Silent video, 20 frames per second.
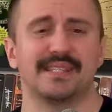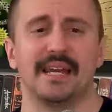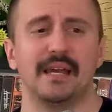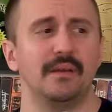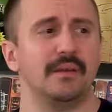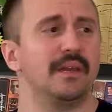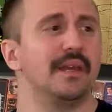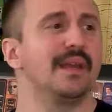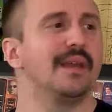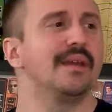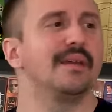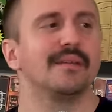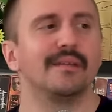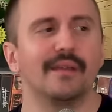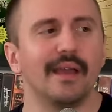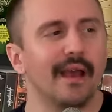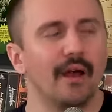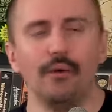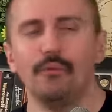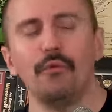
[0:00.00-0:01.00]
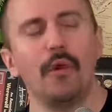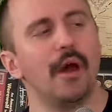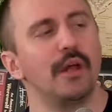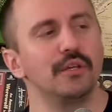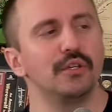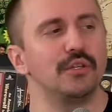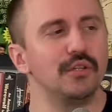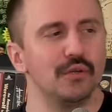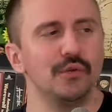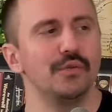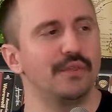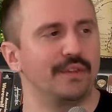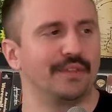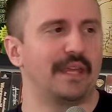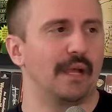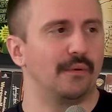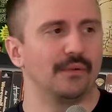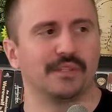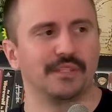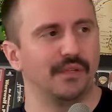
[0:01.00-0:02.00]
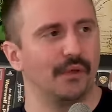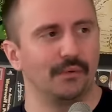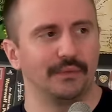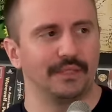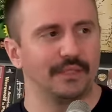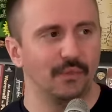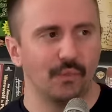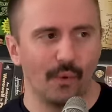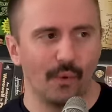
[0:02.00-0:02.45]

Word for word: Elrond knew that was the only